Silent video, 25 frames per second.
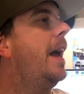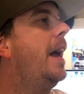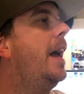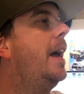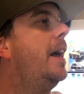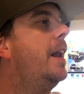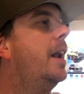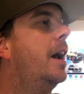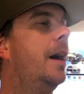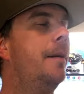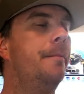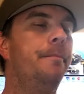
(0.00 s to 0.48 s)

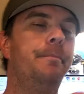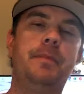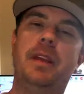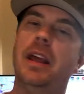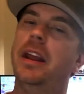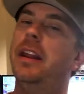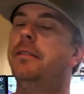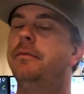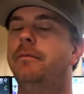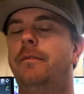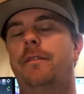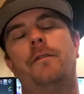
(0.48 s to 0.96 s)
and I'm
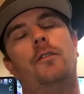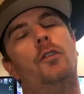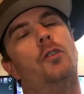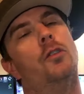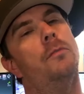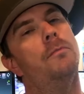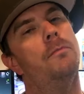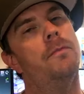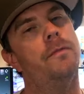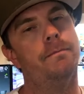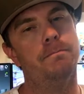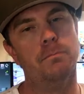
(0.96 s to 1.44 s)
getting
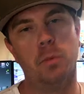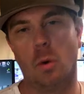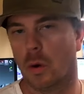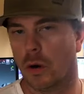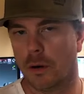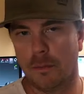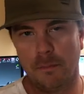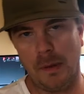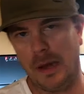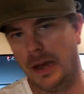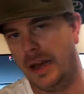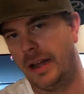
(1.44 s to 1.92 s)
full
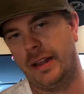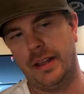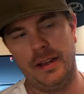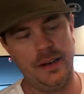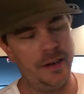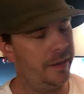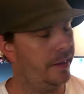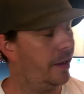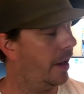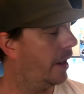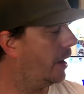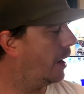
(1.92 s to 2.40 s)
bore back
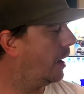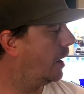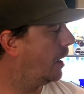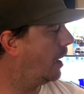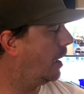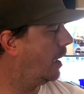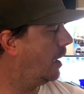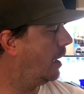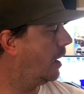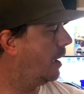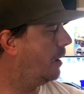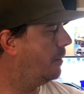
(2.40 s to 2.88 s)
into that.
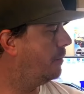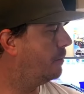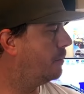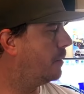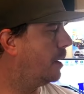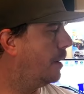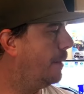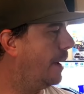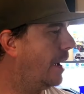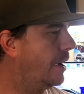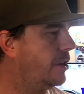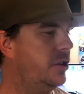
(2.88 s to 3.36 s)

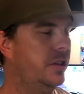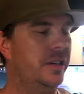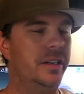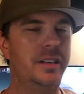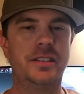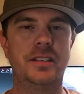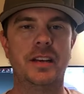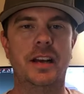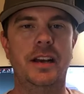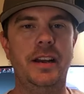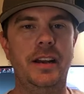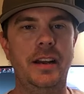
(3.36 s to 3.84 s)
I'm actually
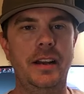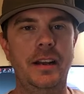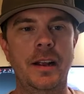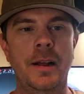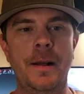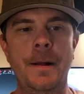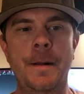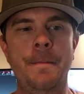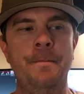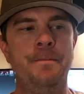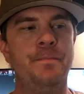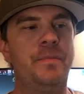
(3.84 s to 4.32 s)
excited.
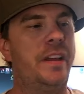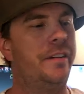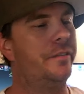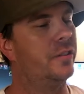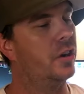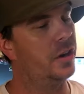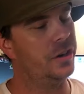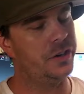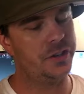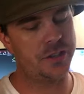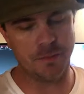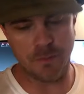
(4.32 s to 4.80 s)
I've
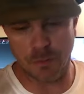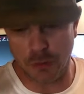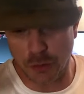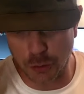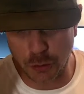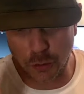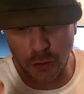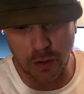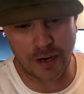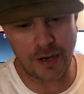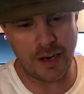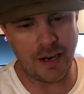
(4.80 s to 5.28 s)
got some
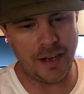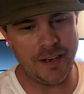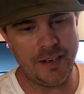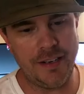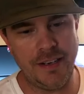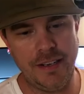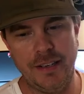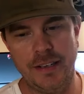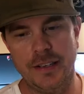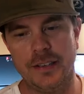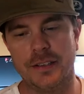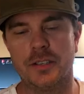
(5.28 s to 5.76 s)
new great
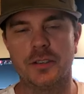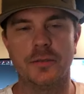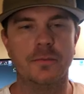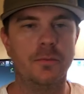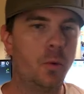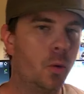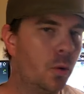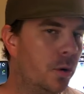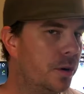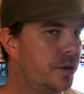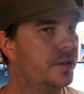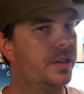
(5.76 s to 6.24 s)
ideas,
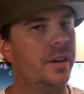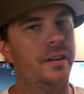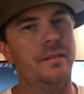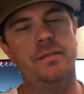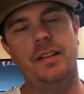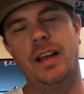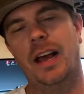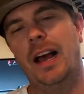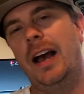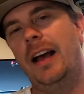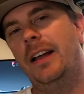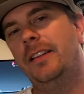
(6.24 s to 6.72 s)
some more stuff
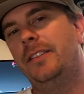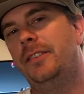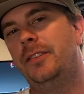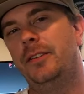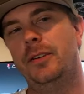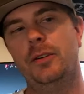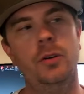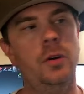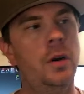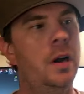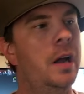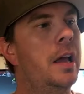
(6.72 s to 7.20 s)
to add
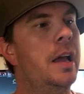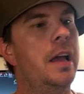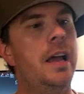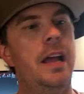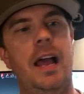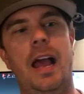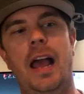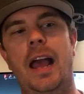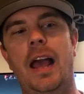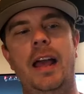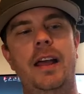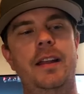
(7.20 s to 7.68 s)
to,
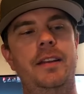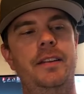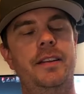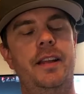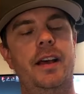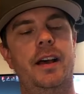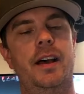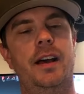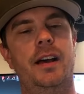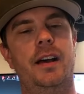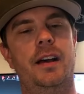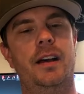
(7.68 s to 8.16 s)
and
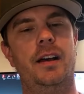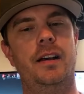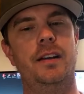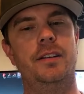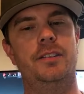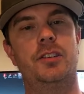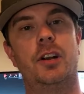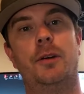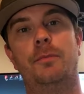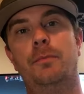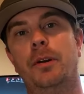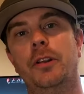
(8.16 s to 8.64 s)

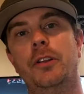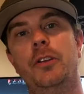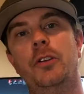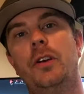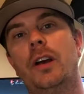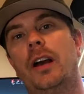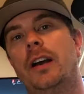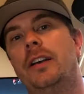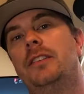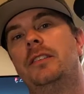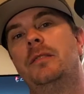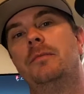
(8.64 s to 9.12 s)
start bringing you
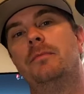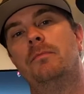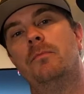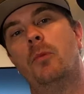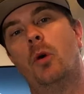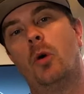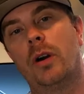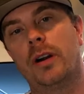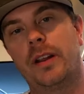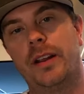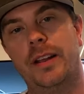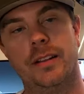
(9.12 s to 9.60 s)
guys some
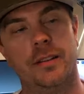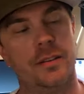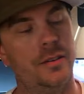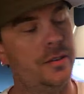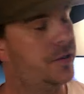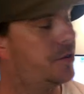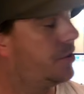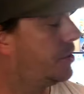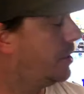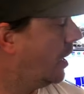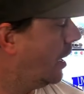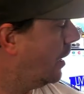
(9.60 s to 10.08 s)
more killer
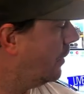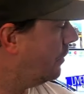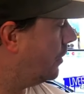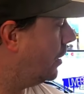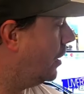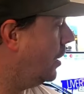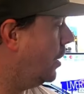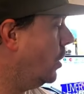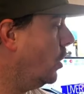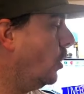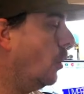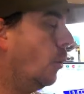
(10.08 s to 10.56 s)
stuff.
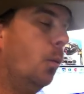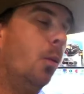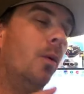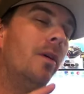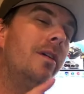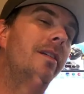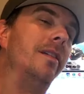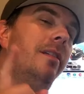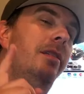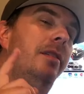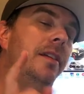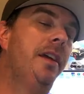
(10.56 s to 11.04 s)

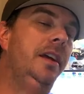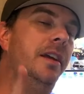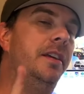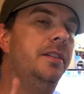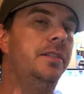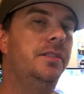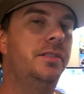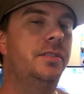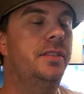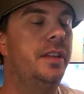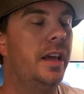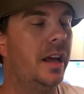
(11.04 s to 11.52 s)
One of the
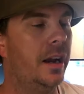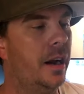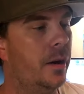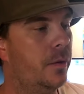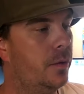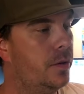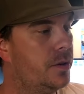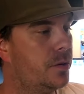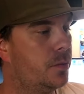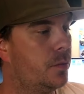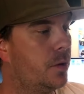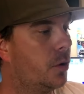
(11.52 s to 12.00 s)
things that I
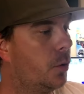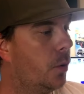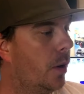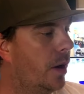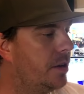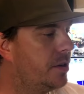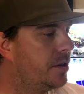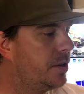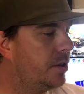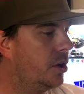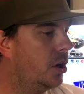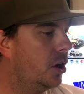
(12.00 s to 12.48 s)
was
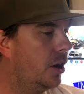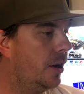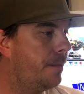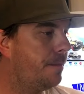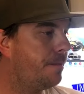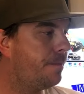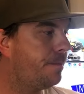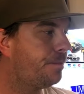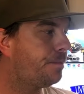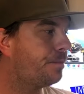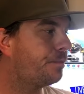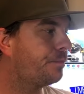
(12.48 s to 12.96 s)
requested on
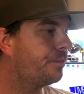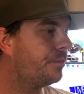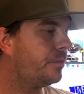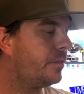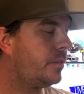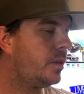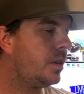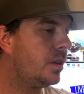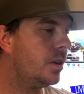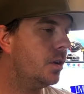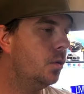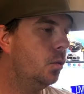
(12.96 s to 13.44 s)

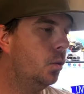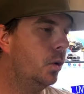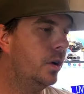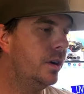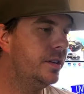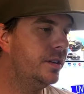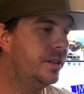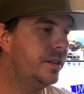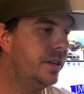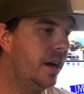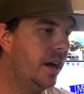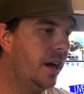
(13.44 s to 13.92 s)

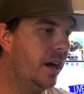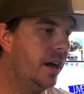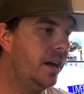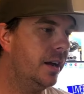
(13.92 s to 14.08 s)
was